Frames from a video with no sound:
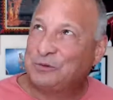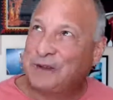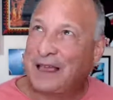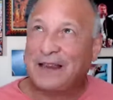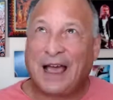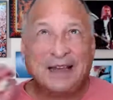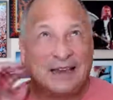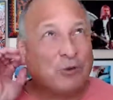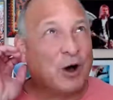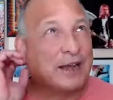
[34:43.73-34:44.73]
Yeah,
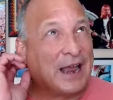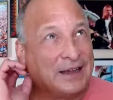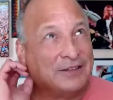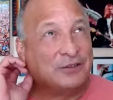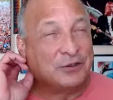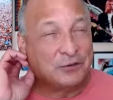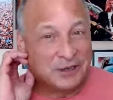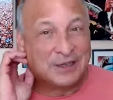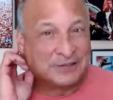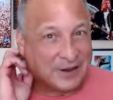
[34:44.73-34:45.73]
91, 92.
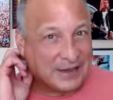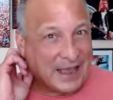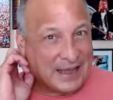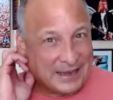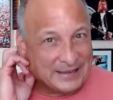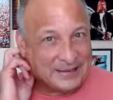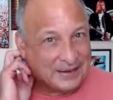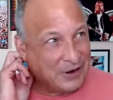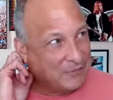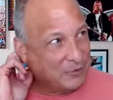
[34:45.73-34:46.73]
Started getting into the
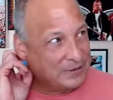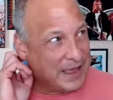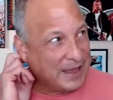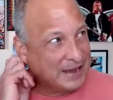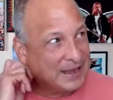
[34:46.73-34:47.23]
Grateful Dead.